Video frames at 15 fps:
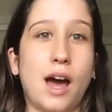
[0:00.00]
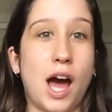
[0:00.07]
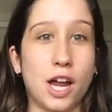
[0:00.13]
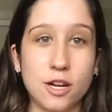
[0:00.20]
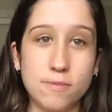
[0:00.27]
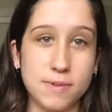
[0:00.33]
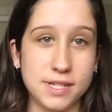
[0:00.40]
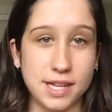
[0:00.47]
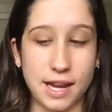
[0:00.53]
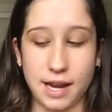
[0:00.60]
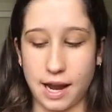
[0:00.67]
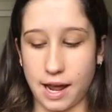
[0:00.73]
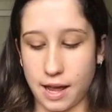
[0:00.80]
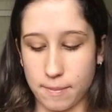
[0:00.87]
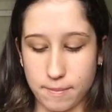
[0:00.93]

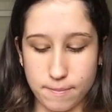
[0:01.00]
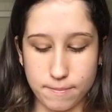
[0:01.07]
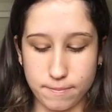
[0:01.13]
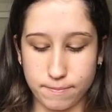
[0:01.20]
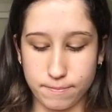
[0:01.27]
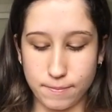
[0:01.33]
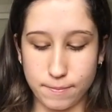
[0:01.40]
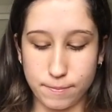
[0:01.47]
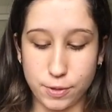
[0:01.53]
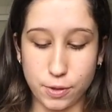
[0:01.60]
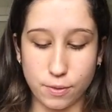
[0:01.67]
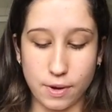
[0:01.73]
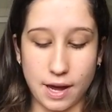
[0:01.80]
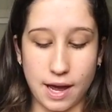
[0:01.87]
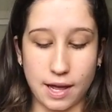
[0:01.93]
100%
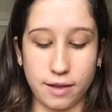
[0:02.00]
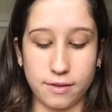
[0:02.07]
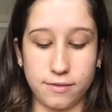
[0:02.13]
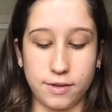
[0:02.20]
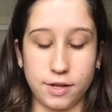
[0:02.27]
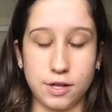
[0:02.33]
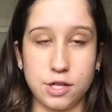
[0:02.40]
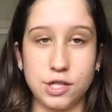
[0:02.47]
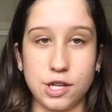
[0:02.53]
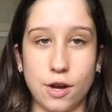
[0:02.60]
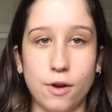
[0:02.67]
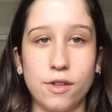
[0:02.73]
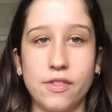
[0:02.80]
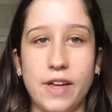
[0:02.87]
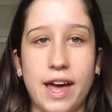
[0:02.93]
pure aloe vera
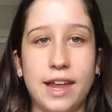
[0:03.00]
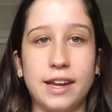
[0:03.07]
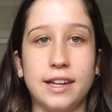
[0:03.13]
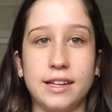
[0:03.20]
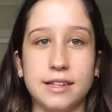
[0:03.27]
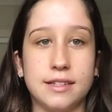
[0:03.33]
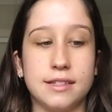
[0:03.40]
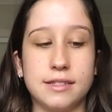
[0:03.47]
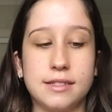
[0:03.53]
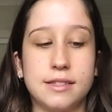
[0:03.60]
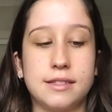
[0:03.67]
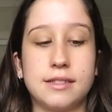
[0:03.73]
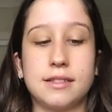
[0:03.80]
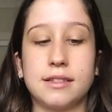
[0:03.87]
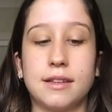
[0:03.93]
gel, that
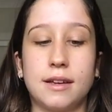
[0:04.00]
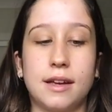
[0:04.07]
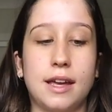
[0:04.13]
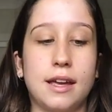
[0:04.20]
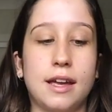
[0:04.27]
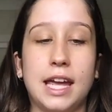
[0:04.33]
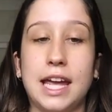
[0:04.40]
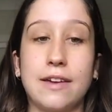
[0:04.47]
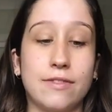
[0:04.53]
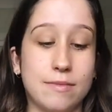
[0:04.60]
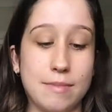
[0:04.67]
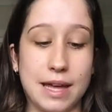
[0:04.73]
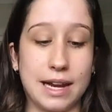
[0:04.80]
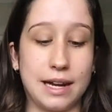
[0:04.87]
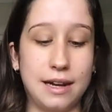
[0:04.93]
is
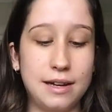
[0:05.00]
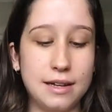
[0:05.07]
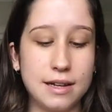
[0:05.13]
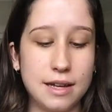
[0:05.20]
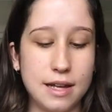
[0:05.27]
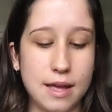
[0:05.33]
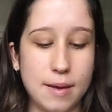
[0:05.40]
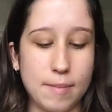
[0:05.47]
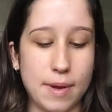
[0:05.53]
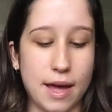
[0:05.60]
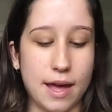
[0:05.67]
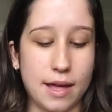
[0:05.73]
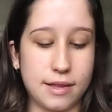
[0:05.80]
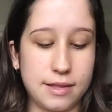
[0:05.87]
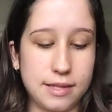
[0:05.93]
even better.
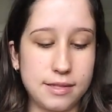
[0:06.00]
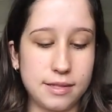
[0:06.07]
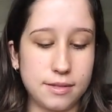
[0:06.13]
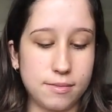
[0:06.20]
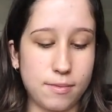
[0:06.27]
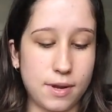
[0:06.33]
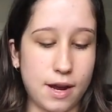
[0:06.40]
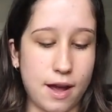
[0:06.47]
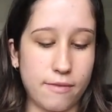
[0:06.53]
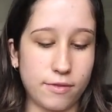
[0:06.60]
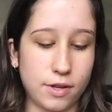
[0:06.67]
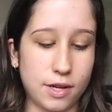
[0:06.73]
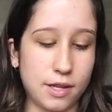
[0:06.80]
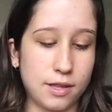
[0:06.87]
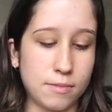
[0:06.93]
But this is what
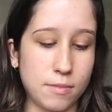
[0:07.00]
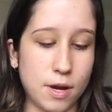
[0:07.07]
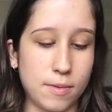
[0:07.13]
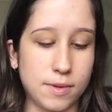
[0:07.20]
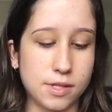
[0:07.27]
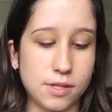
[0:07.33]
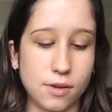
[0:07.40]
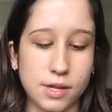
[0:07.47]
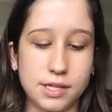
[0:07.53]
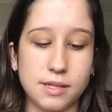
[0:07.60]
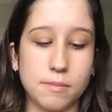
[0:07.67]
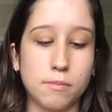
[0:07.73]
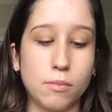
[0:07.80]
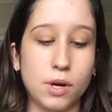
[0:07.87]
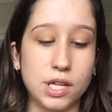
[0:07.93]
I've got at the moment. So it's
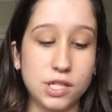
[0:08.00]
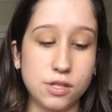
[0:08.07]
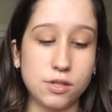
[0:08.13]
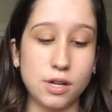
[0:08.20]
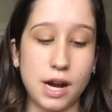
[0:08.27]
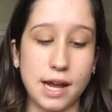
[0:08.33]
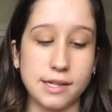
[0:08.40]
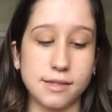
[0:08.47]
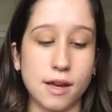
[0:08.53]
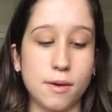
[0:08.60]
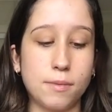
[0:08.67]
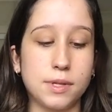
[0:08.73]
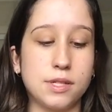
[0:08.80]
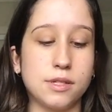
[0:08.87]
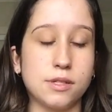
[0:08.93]
a
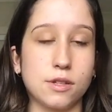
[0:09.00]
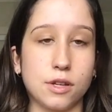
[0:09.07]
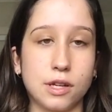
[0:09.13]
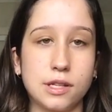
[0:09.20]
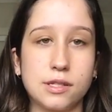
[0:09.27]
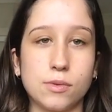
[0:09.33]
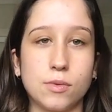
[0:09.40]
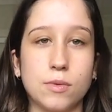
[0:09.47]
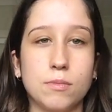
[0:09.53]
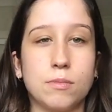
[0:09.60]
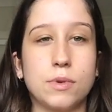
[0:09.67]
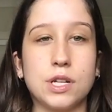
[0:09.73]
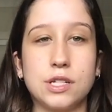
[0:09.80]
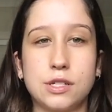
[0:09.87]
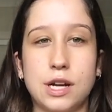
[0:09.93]
moisturizer, which is good because it will
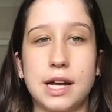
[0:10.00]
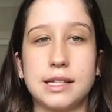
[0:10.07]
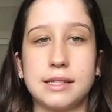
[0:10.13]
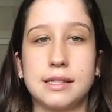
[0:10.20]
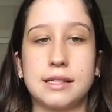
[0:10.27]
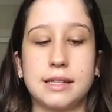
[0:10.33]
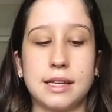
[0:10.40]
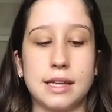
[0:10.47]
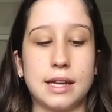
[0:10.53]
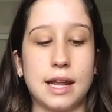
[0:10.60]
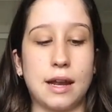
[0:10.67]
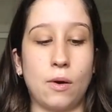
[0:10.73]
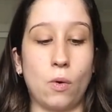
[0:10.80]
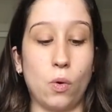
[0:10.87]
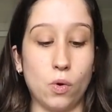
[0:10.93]
moisturize the skin
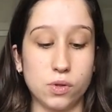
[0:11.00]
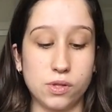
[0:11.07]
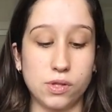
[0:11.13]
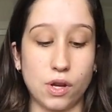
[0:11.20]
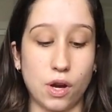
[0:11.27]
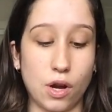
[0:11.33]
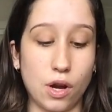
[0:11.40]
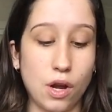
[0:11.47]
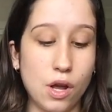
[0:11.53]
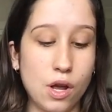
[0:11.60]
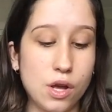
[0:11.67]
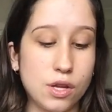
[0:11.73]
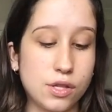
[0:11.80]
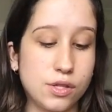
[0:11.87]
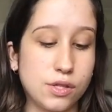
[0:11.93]
and also
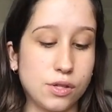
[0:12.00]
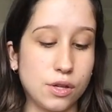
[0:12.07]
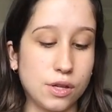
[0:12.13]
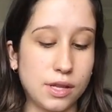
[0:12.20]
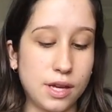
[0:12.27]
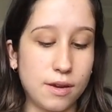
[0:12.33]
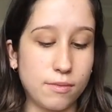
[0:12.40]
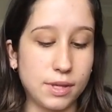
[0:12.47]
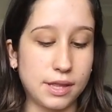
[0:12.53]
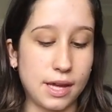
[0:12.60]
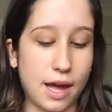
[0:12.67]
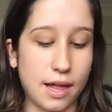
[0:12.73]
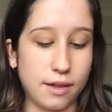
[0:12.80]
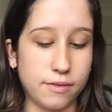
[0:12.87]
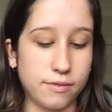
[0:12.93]
soothe it with
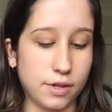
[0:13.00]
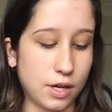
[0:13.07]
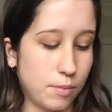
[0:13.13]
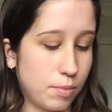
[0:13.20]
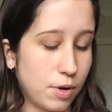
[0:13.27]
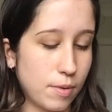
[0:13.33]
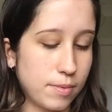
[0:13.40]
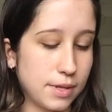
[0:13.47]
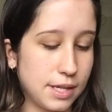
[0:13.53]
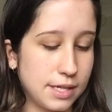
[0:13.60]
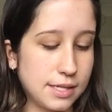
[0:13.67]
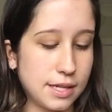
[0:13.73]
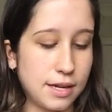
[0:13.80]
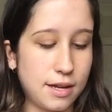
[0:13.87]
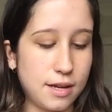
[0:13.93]
the aloe vera
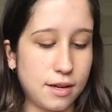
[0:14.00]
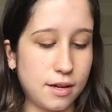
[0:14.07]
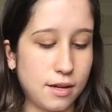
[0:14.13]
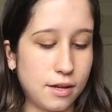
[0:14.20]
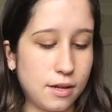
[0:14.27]
properties in it.